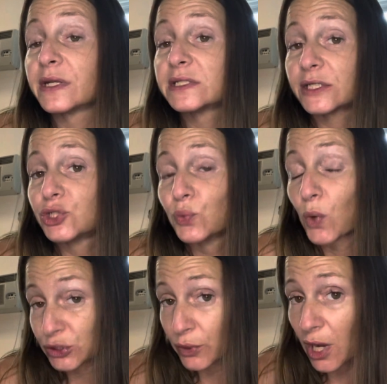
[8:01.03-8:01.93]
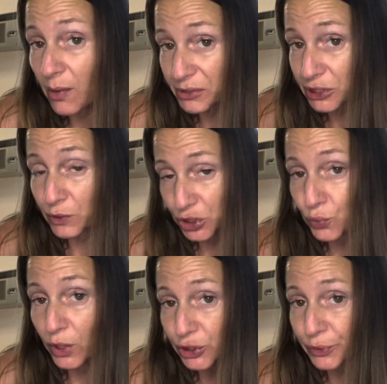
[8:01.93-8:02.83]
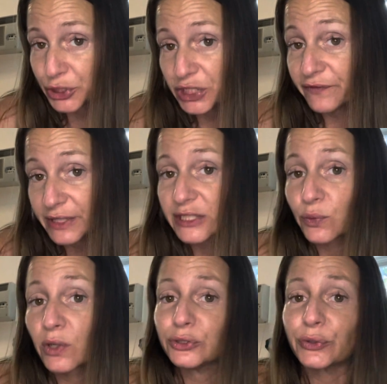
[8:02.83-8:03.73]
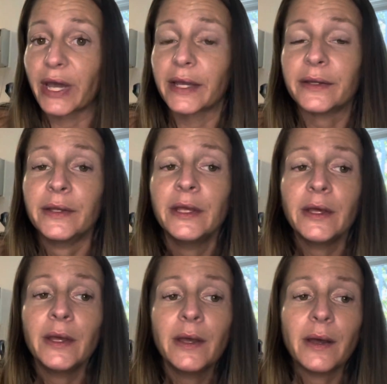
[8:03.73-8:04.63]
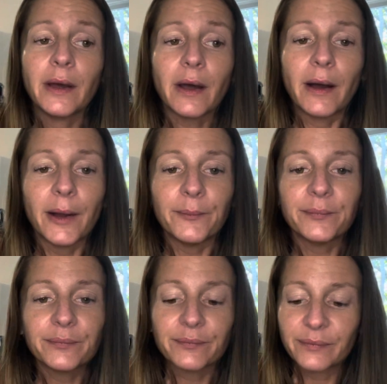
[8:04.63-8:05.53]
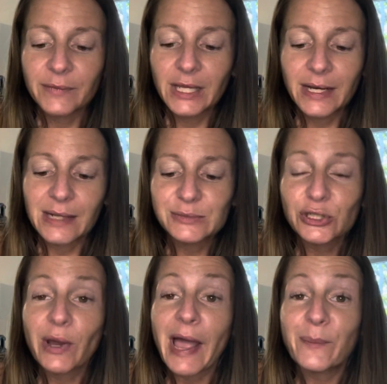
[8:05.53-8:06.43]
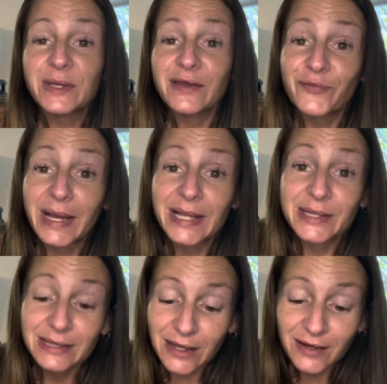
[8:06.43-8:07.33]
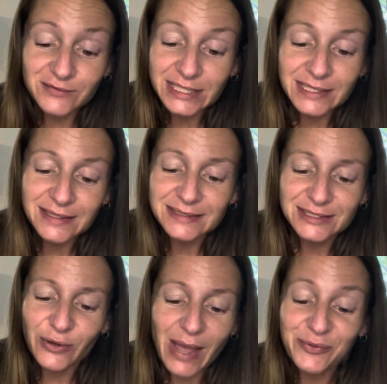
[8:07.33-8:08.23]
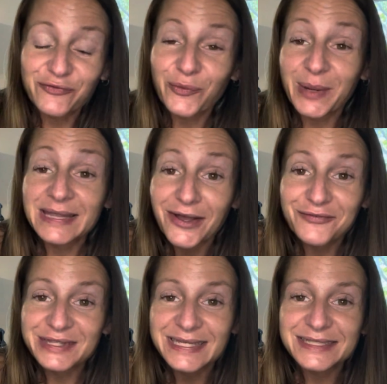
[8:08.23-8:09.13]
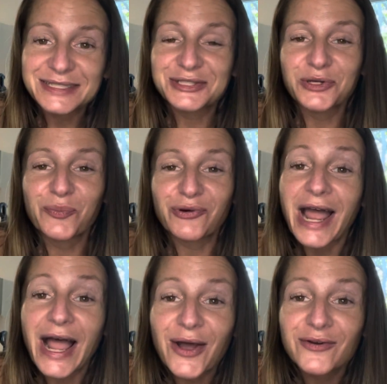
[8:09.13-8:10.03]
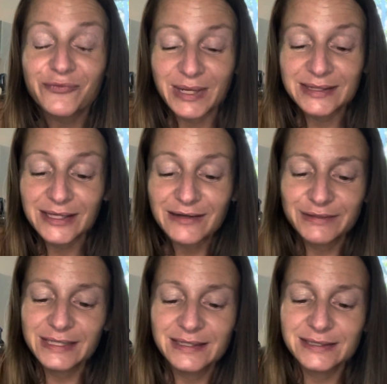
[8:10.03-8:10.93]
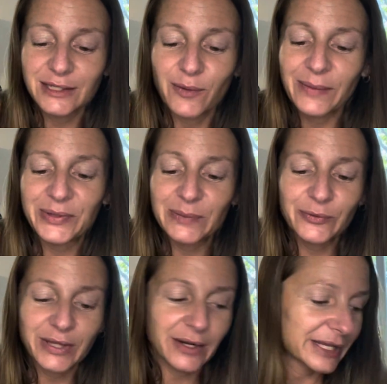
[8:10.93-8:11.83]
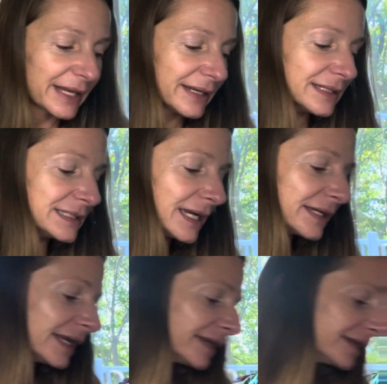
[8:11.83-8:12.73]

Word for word: is that you want to accomplish and what you want to achieve in this world, okay? Um, and I'm so happy of my lovelies, so happy for my lovelies, so proud of my lovelies, all my people that are getting it done, getting